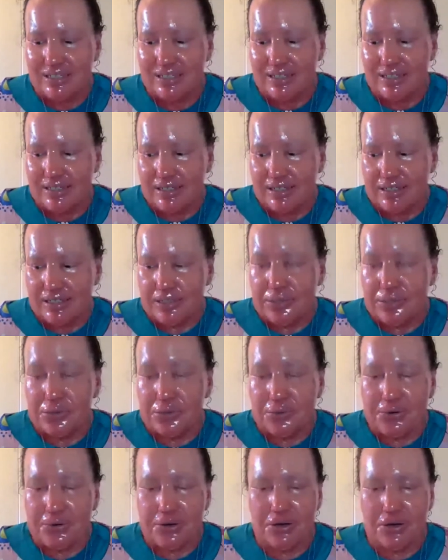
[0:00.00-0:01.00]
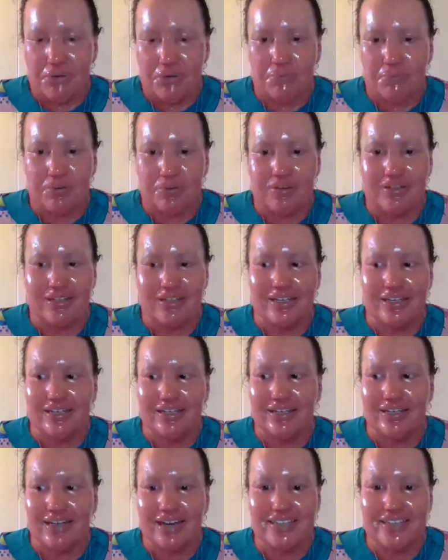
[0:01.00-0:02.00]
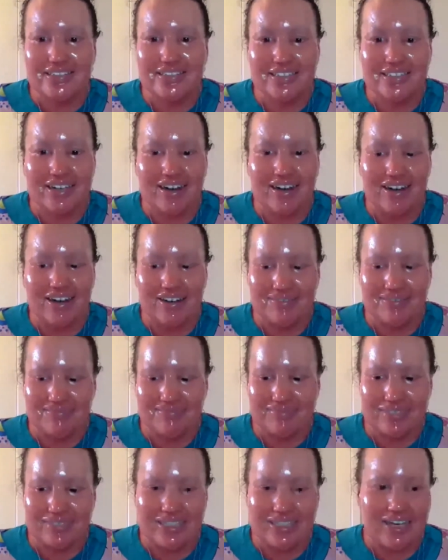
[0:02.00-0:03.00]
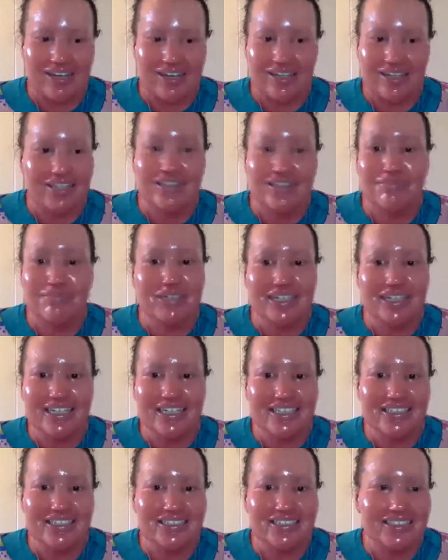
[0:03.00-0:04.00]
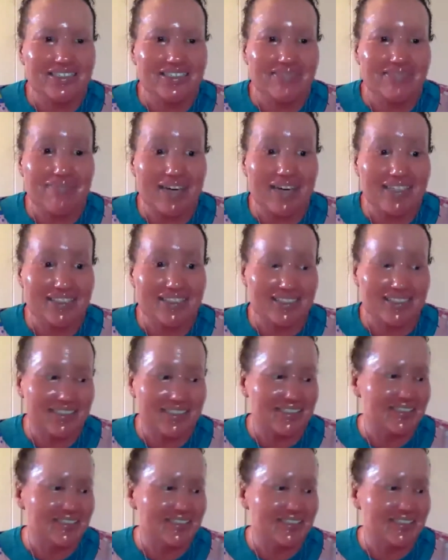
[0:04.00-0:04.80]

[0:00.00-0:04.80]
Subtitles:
Europe, in Asia, yeah, in the Middle East. It's amazing.